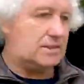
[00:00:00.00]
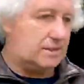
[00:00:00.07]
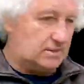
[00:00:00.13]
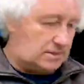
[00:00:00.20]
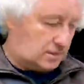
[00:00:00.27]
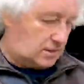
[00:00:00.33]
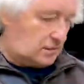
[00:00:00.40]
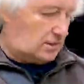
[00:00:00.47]

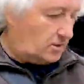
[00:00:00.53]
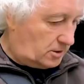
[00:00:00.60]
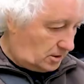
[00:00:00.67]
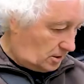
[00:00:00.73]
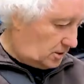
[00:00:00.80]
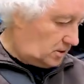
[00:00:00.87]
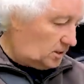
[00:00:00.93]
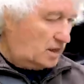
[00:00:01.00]
It's
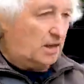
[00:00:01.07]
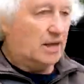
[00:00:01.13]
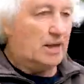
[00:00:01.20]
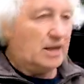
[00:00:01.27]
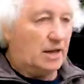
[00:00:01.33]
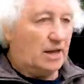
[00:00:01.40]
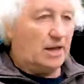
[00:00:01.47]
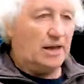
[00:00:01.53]
got
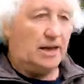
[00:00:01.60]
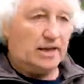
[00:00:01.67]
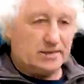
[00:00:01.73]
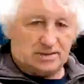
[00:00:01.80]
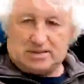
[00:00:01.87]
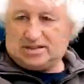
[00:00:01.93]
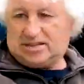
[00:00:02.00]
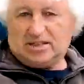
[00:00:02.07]

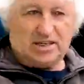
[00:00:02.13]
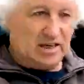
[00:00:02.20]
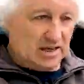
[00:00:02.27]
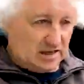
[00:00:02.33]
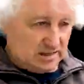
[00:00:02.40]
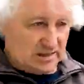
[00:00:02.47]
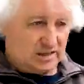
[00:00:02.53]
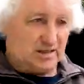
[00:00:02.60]
it's
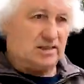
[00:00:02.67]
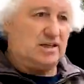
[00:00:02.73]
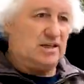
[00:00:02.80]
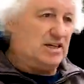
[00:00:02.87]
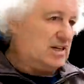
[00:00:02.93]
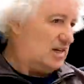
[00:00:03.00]
it's